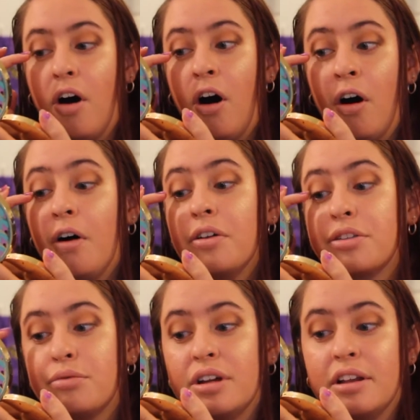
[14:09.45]
all
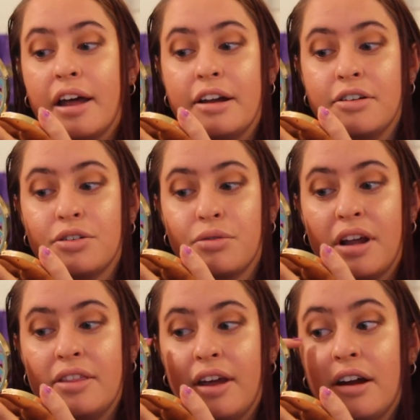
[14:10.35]
three layers
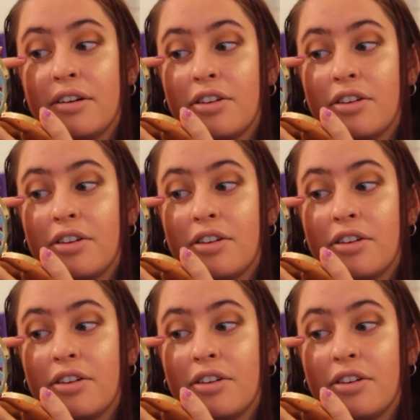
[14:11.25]
right there,